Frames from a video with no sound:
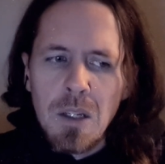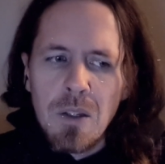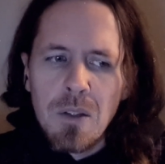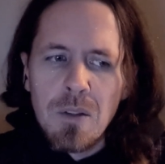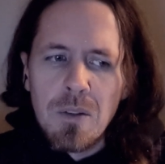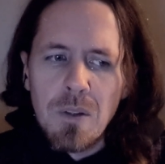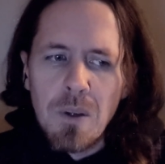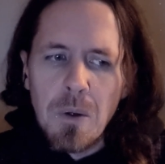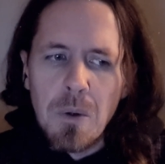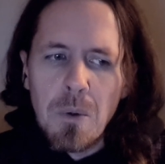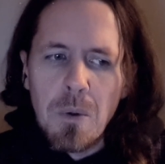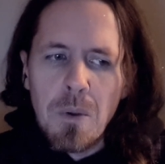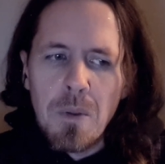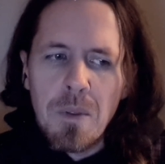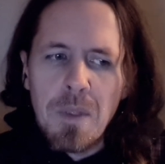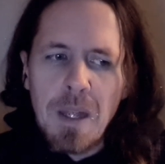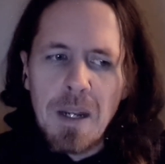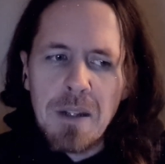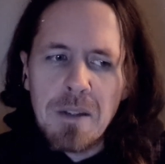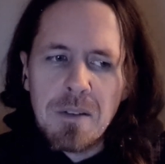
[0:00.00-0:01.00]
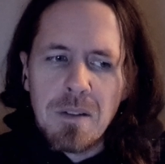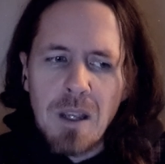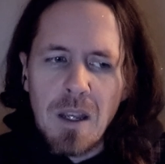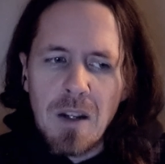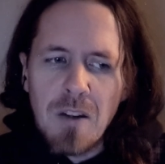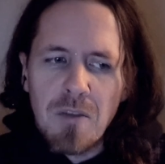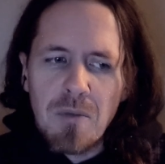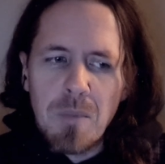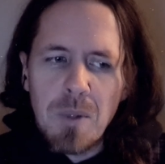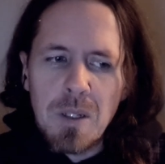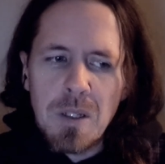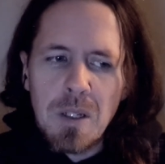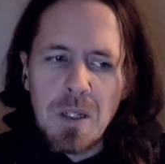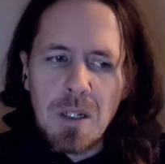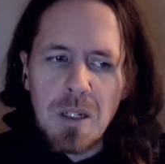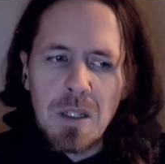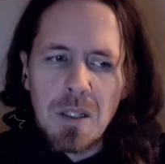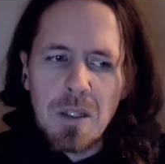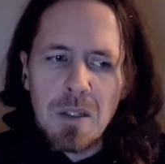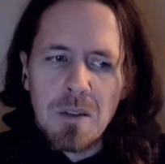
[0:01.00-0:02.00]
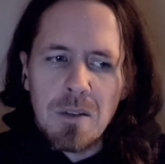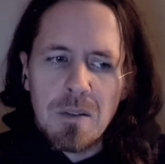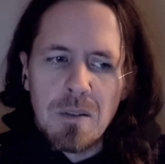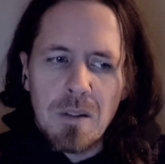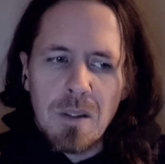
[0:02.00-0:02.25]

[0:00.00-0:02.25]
So that is kind of meticulous.